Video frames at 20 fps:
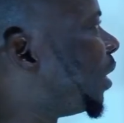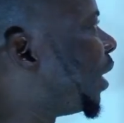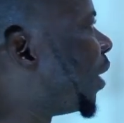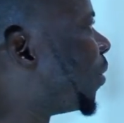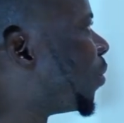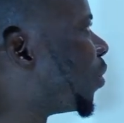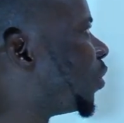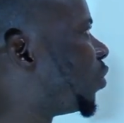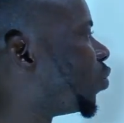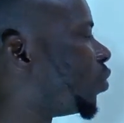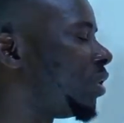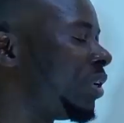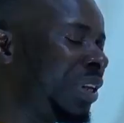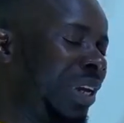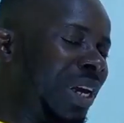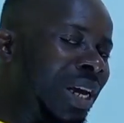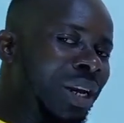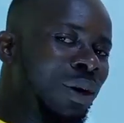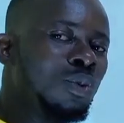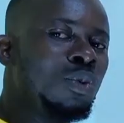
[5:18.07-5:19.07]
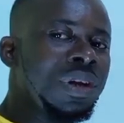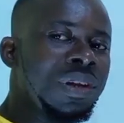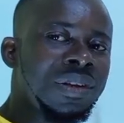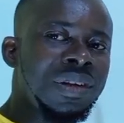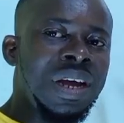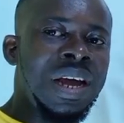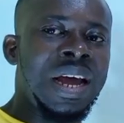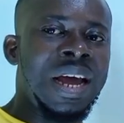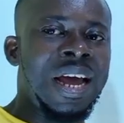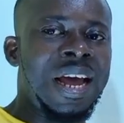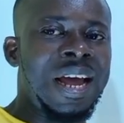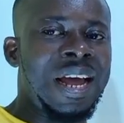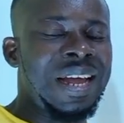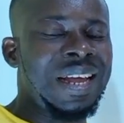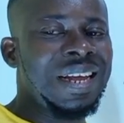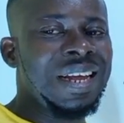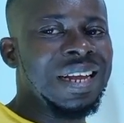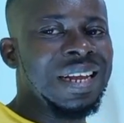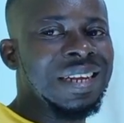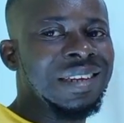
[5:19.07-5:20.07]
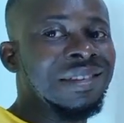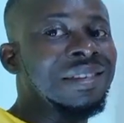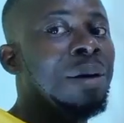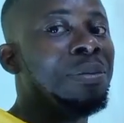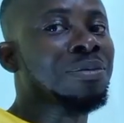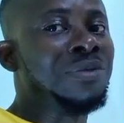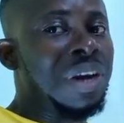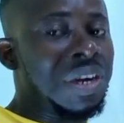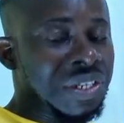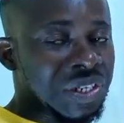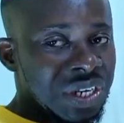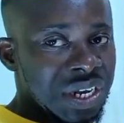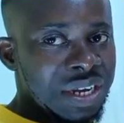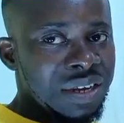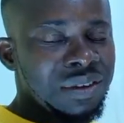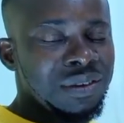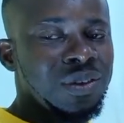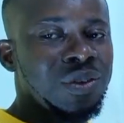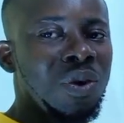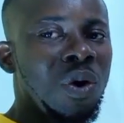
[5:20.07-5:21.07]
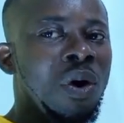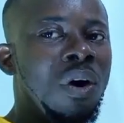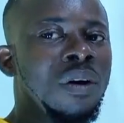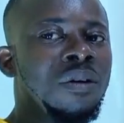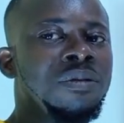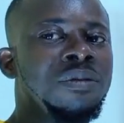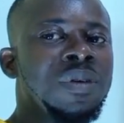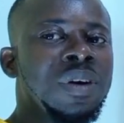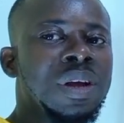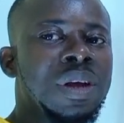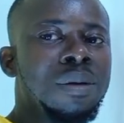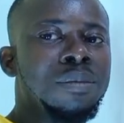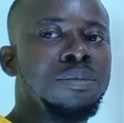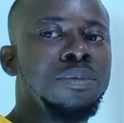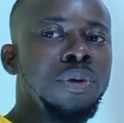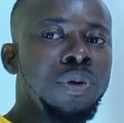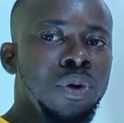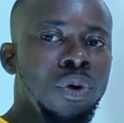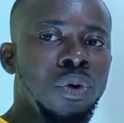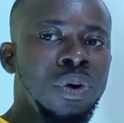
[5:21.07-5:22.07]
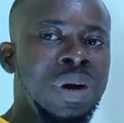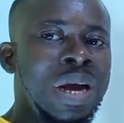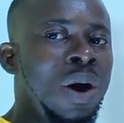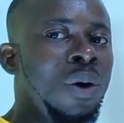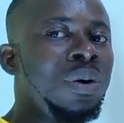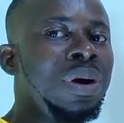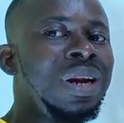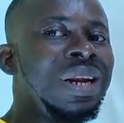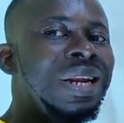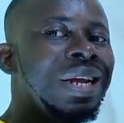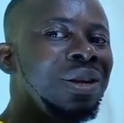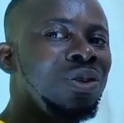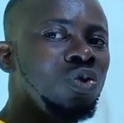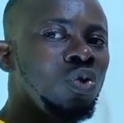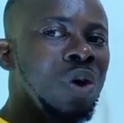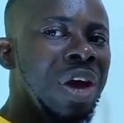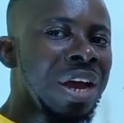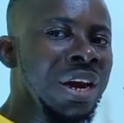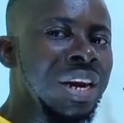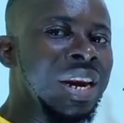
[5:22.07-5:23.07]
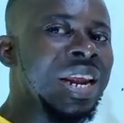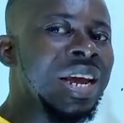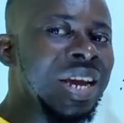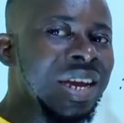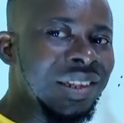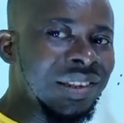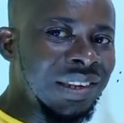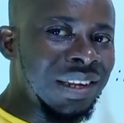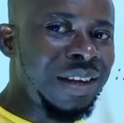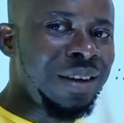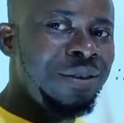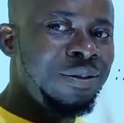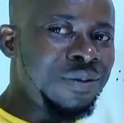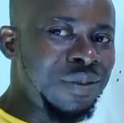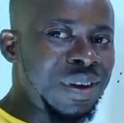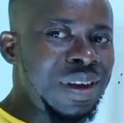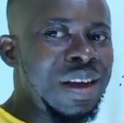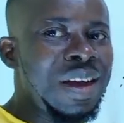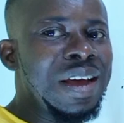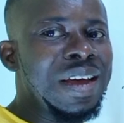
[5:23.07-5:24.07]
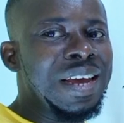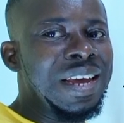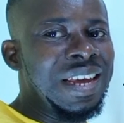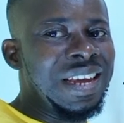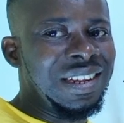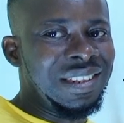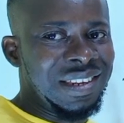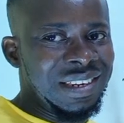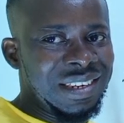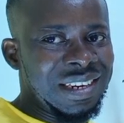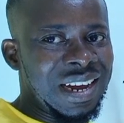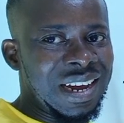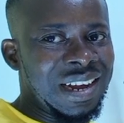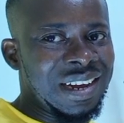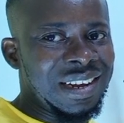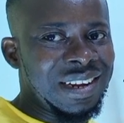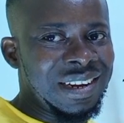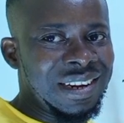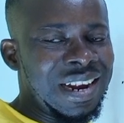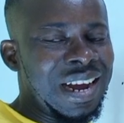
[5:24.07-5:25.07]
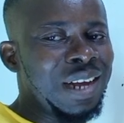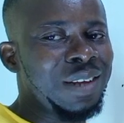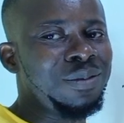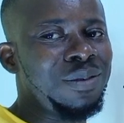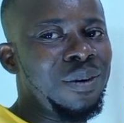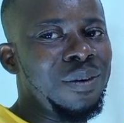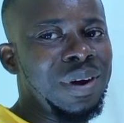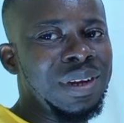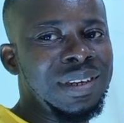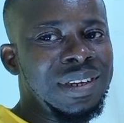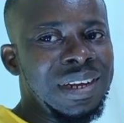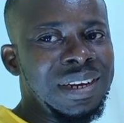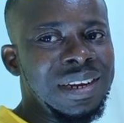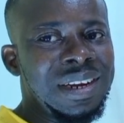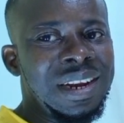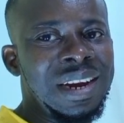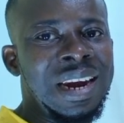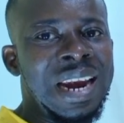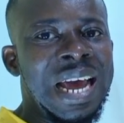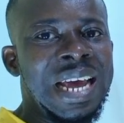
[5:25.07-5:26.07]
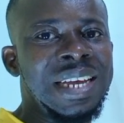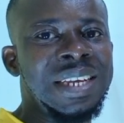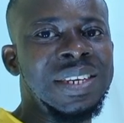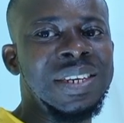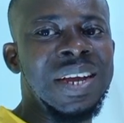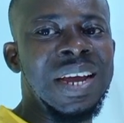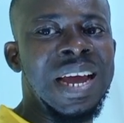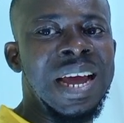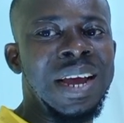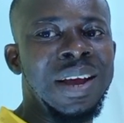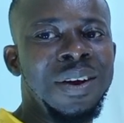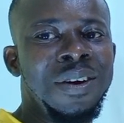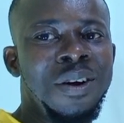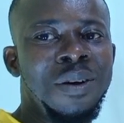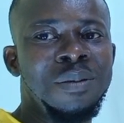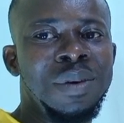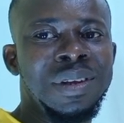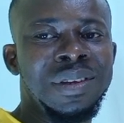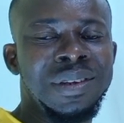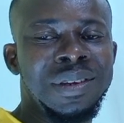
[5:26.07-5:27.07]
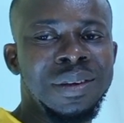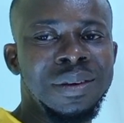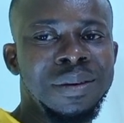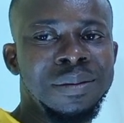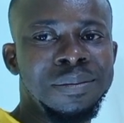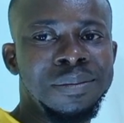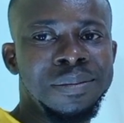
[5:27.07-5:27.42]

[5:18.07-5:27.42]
be able to deal with subtractions of modulo that will lead to a negative integer. Thanks for watching. Like, share, and comment.